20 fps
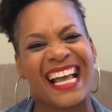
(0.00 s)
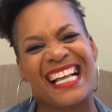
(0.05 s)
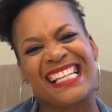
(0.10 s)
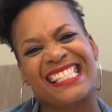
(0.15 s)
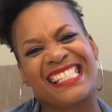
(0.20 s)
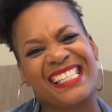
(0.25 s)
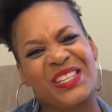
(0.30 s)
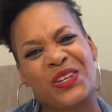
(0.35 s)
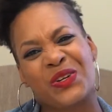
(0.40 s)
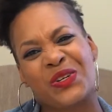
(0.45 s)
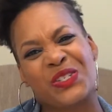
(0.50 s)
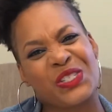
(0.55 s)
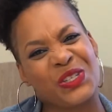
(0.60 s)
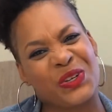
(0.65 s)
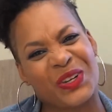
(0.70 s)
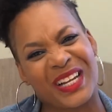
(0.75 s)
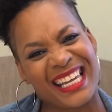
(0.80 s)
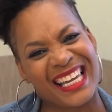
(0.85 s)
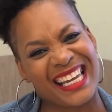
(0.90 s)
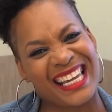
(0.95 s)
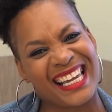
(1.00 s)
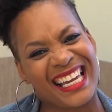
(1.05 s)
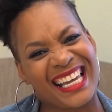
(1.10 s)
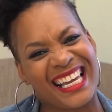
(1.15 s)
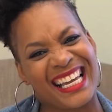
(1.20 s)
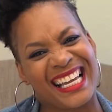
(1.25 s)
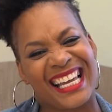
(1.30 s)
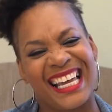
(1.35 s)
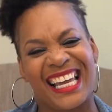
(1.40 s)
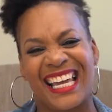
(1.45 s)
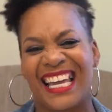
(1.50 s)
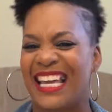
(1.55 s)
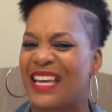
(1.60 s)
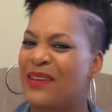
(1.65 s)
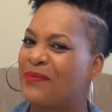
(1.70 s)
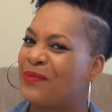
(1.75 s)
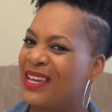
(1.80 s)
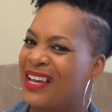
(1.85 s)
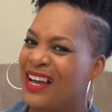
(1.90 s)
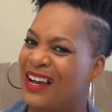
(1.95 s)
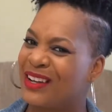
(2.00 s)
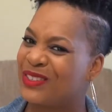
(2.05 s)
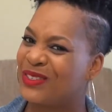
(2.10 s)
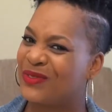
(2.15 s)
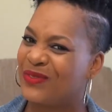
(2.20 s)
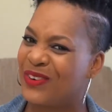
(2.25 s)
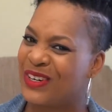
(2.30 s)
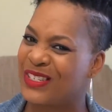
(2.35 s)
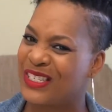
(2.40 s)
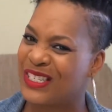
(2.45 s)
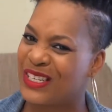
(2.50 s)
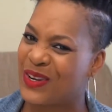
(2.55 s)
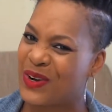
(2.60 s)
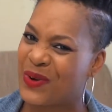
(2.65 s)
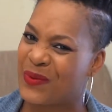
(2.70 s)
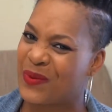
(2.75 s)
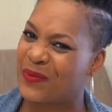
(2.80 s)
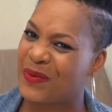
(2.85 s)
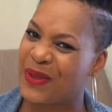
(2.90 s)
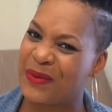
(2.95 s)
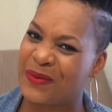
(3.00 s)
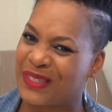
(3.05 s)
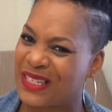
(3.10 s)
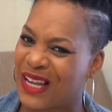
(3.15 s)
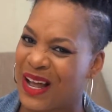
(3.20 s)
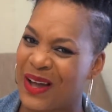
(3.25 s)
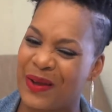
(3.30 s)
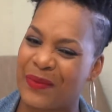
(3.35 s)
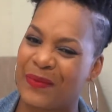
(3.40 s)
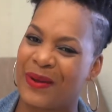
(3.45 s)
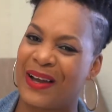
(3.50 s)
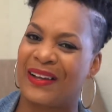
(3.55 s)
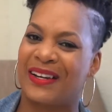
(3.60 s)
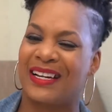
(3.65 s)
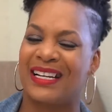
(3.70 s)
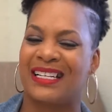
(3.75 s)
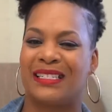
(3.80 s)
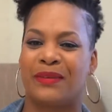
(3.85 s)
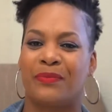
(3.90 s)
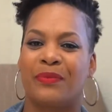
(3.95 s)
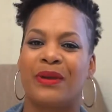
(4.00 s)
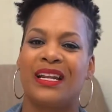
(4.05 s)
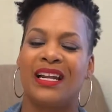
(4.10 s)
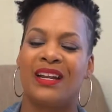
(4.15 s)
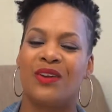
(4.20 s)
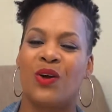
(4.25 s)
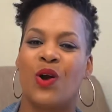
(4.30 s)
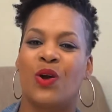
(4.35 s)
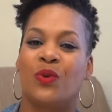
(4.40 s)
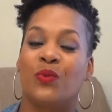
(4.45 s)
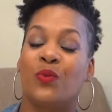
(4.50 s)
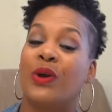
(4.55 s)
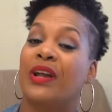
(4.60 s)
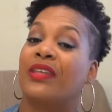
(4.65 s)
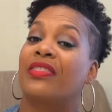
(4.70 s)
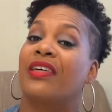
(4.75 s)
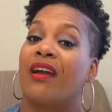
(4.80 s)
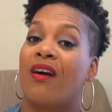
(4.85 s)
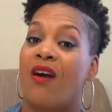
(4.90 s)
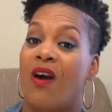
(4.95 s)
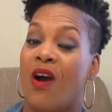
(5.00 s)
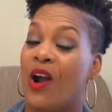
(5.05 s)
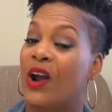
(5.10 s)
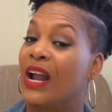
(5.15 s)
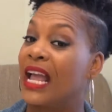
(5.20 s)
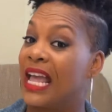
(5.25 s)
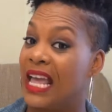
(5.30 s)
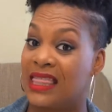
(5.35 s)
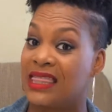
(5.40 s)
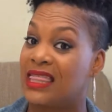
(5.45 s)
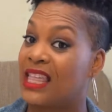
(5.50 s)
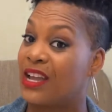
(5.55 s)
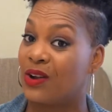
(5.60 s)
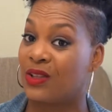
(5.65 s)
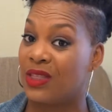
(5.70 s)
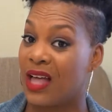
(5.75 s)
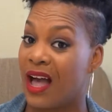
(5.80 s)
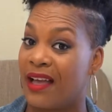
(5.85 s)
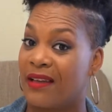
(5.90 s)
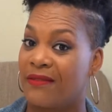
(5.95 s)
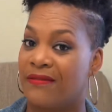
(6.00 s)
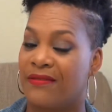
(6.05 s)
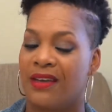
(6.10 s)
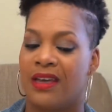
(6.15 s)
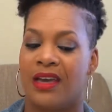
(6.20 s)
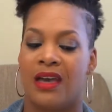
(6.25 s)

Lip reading: a little tricky. It can be controversial when people talk about it, depending on where they are in their life.